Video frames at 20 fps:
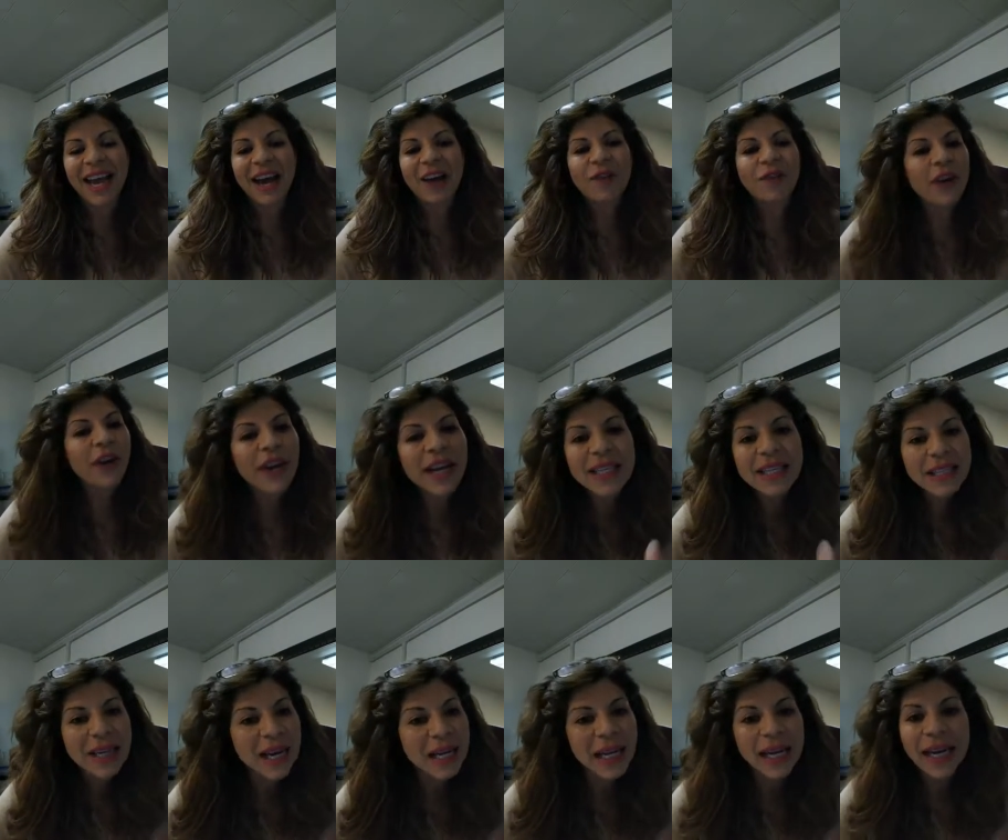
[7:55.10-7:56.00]
I'm very
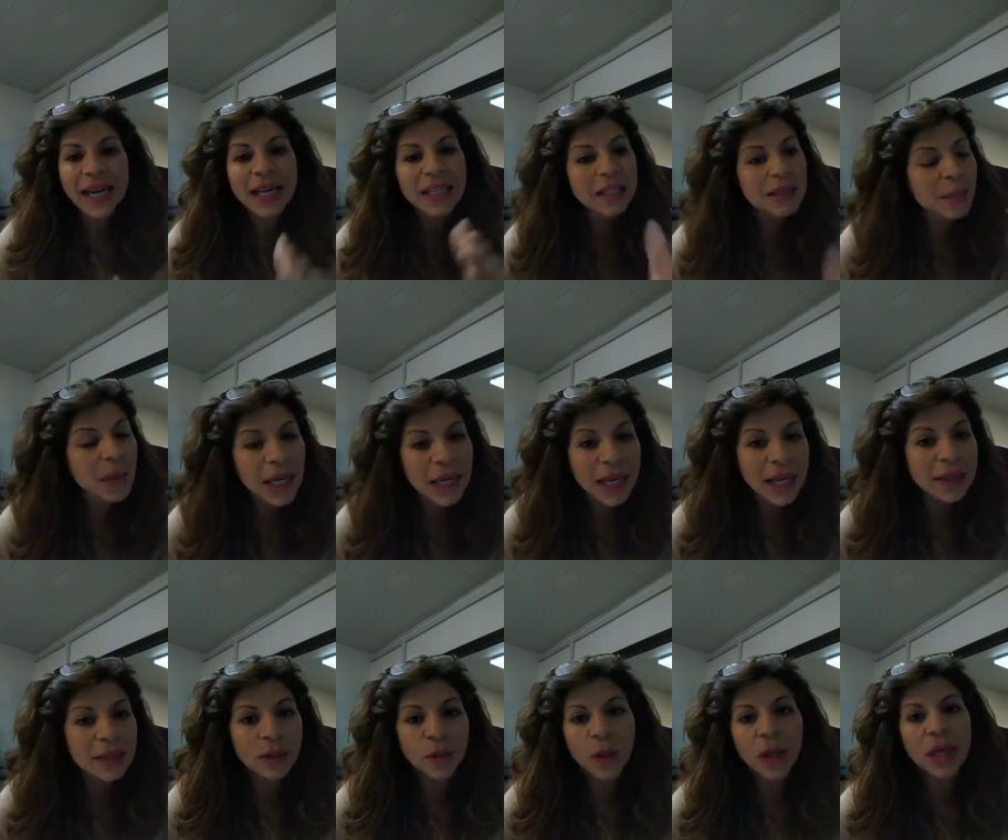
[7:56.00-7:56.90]
excited. Let's meet
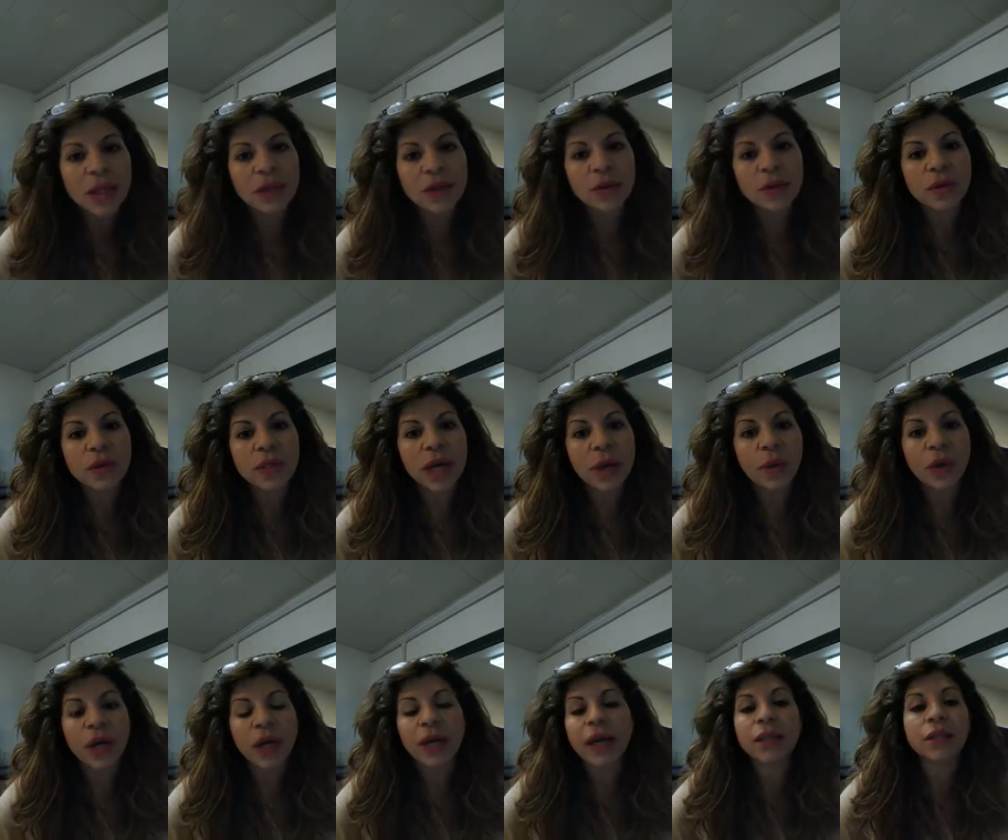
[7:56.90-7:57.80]
next week, Tuesday.
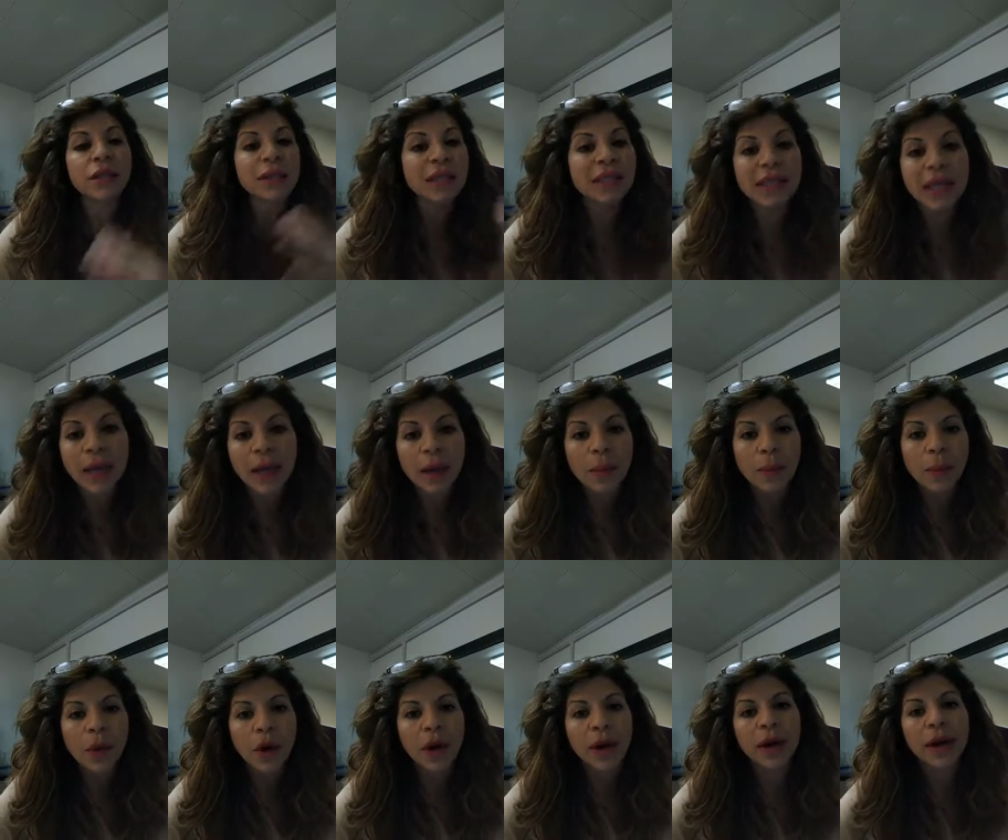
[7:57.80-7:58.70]
We're going to get to the
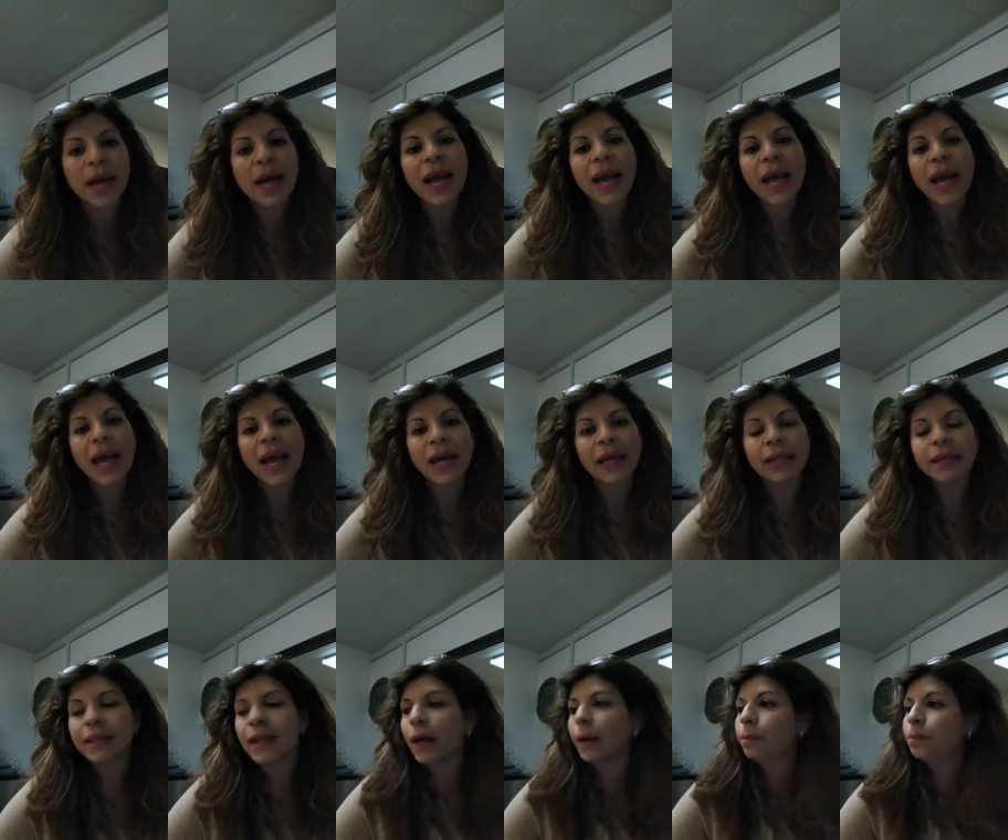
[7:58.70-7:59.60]
second part
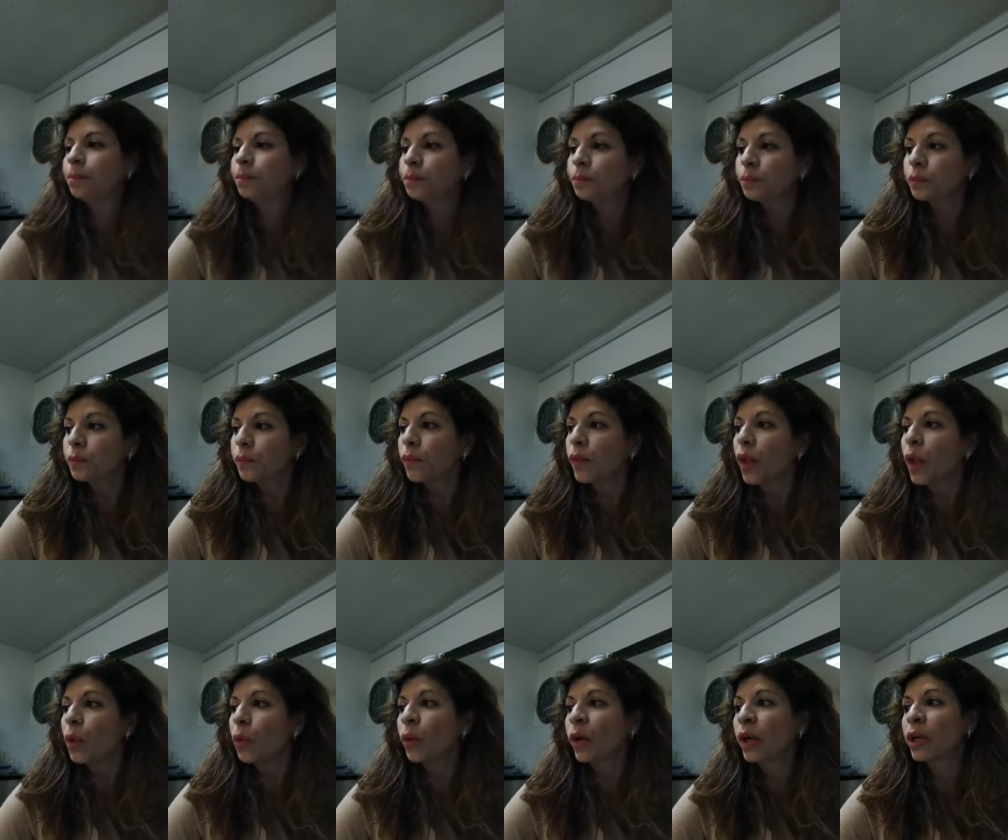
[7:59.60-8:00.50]
and um,
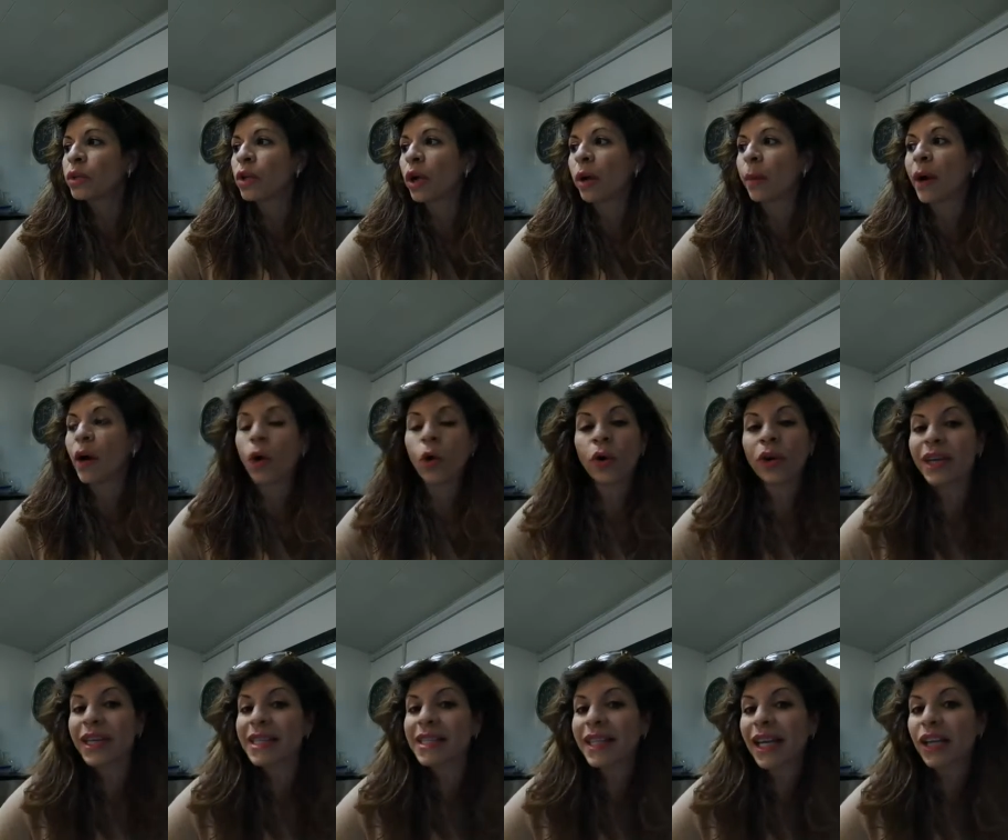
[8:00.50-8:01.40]
we're going to talk about
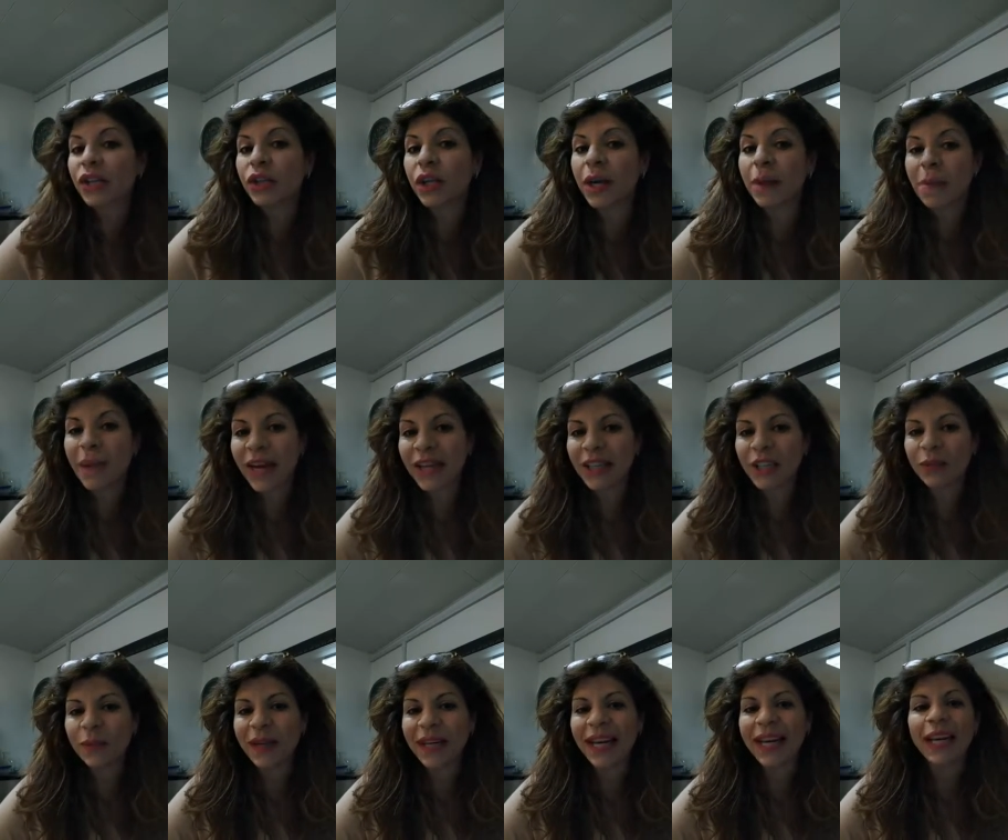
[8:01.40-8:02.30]
organization and
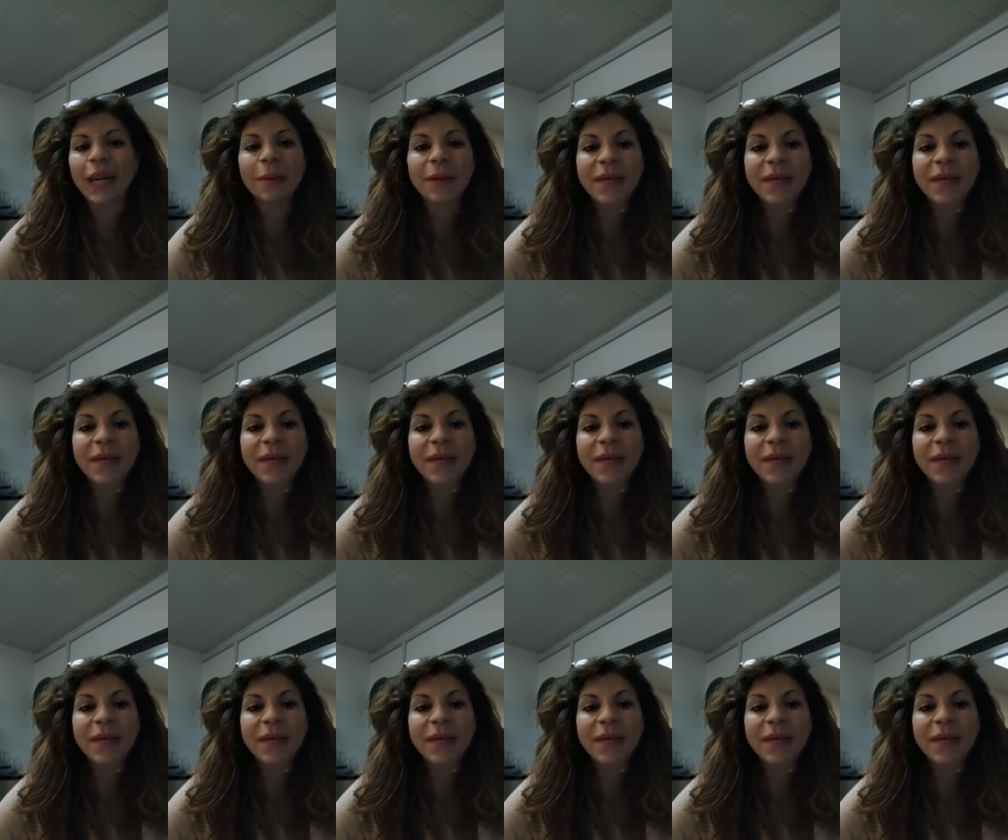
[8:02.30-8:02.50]
management. And